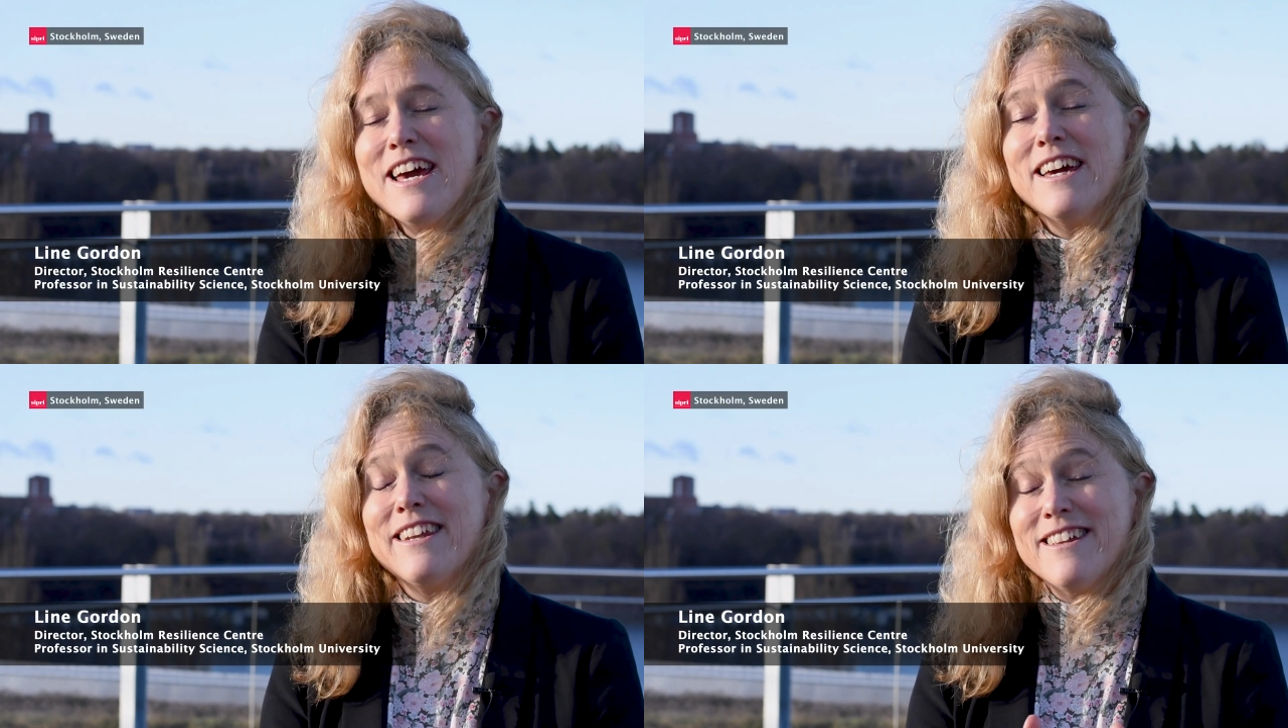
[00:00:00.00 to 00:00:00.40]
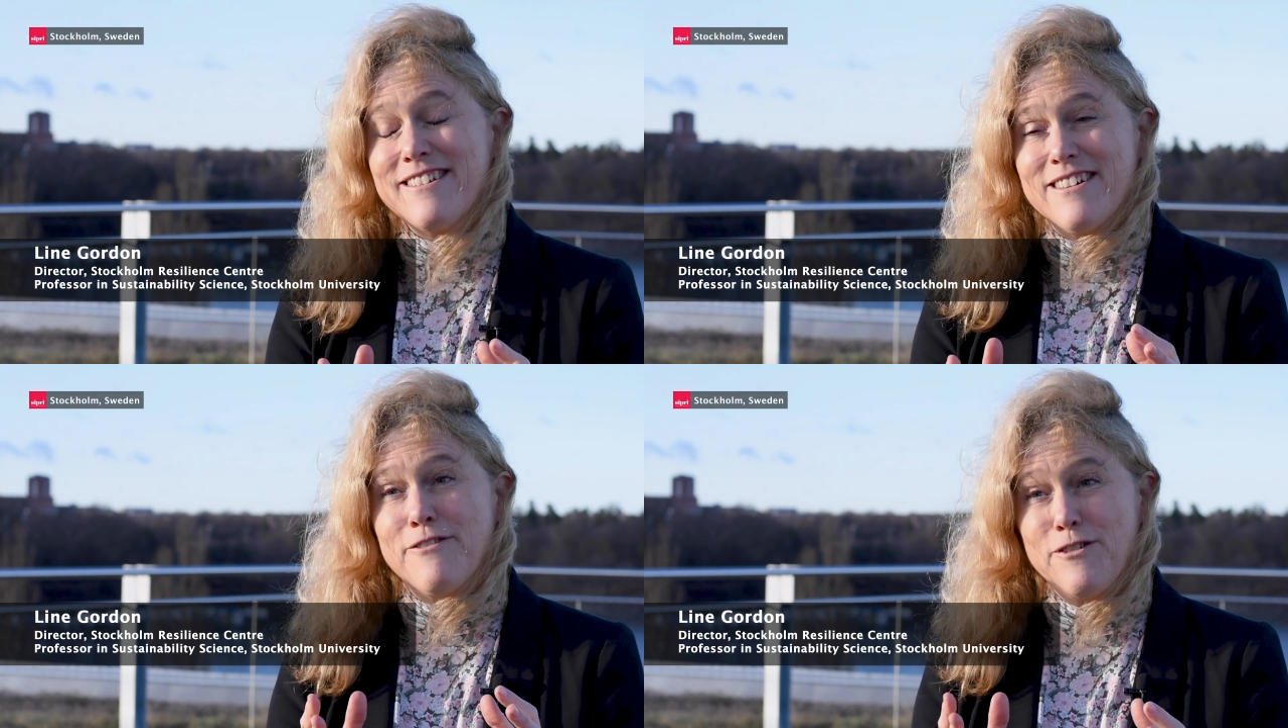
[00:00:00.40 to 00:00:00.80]
it
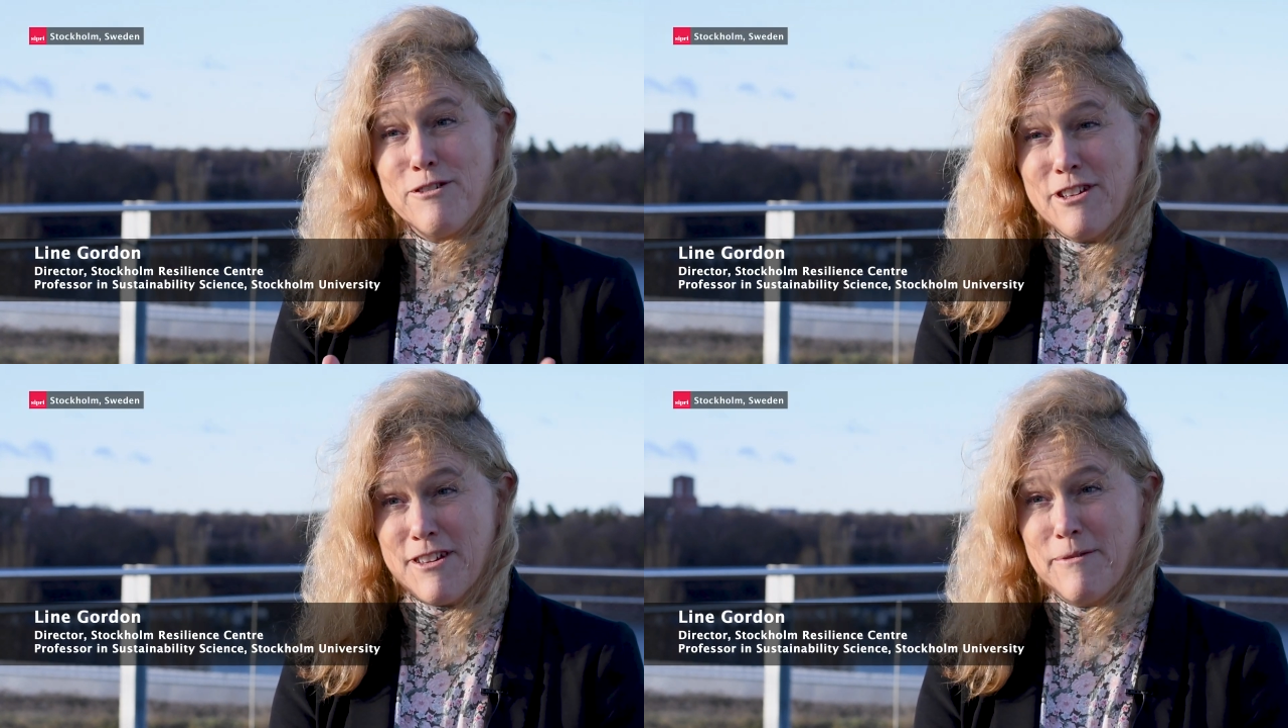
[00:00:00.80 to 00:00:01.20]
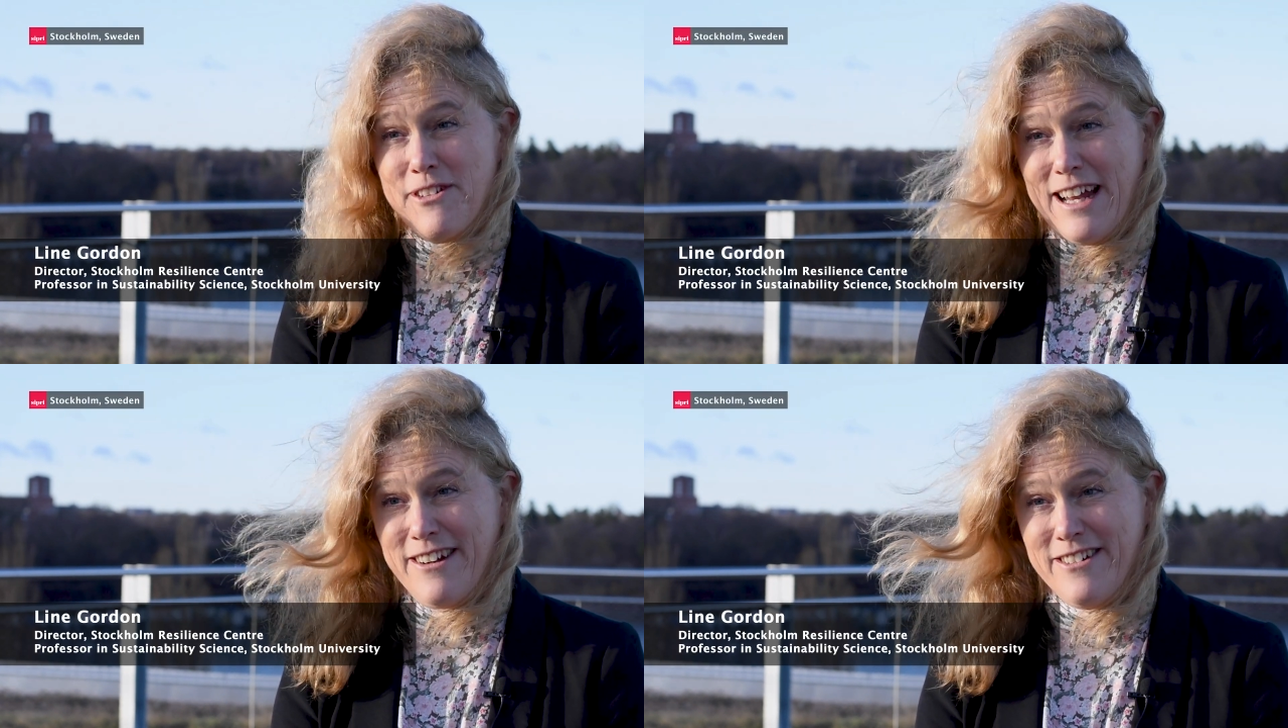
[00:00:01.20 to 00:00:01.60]
is food system
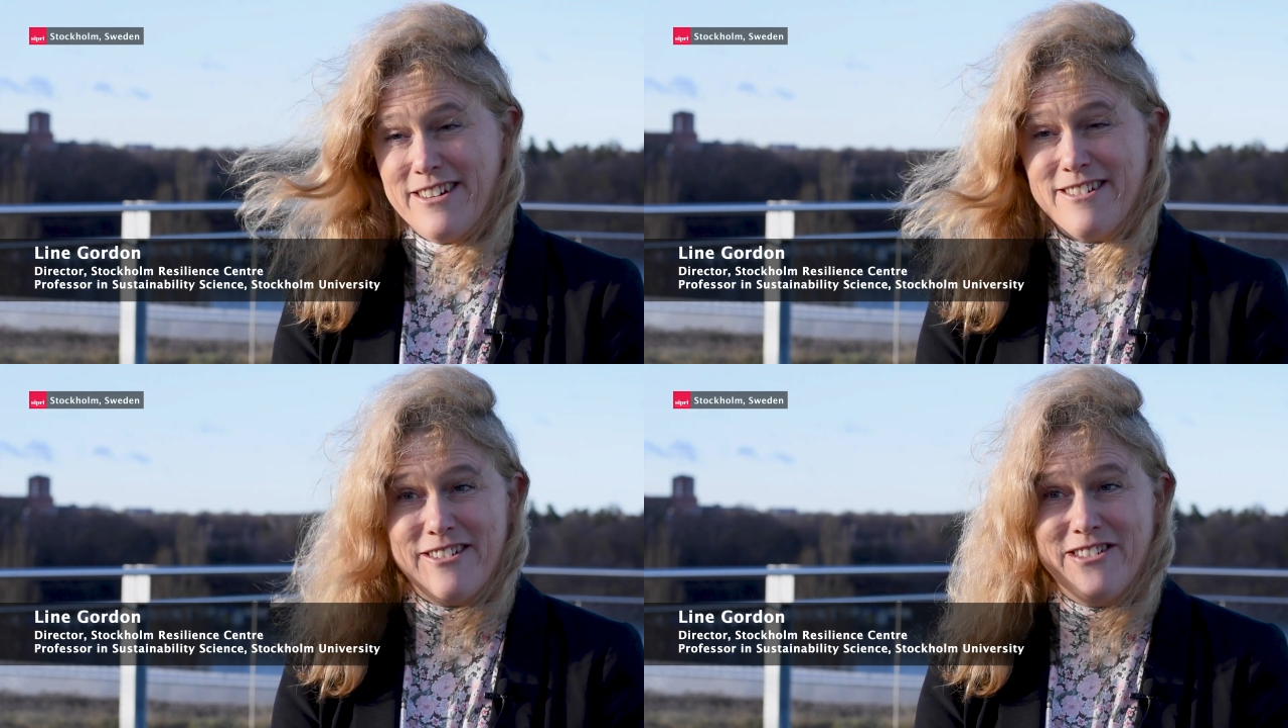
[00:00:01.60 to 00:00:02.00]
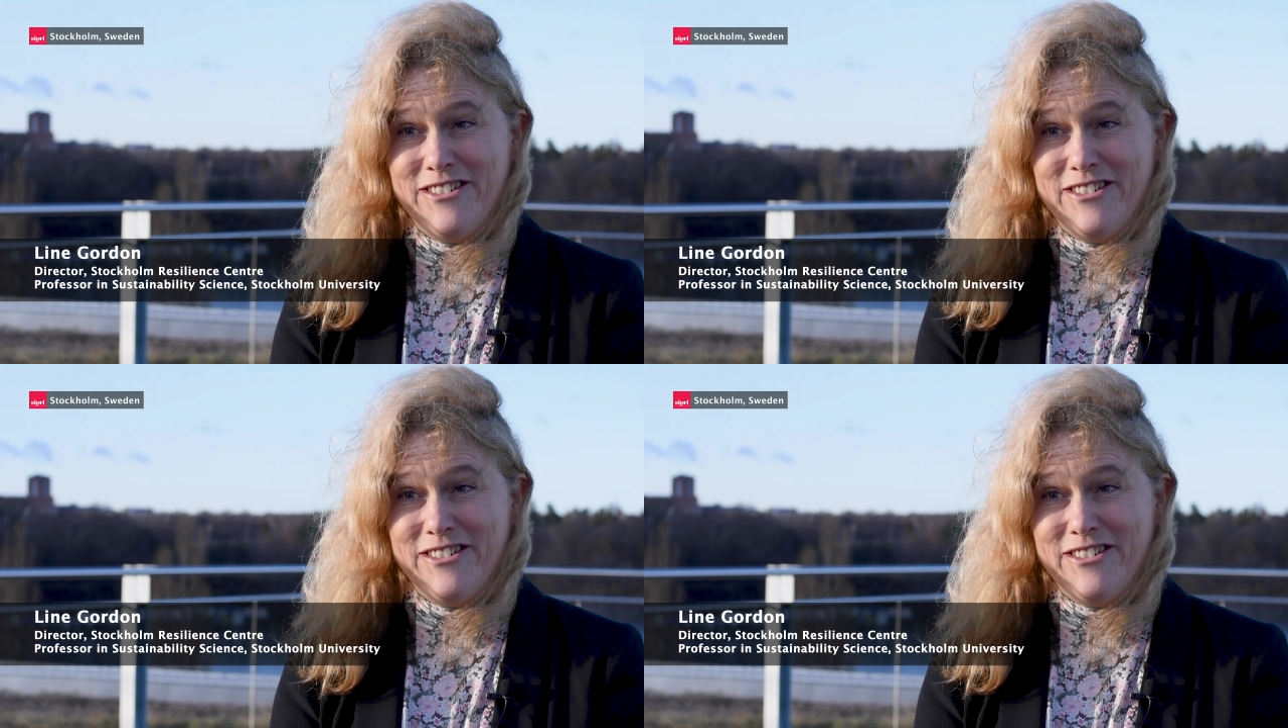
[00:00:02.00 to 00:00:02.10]
challenges.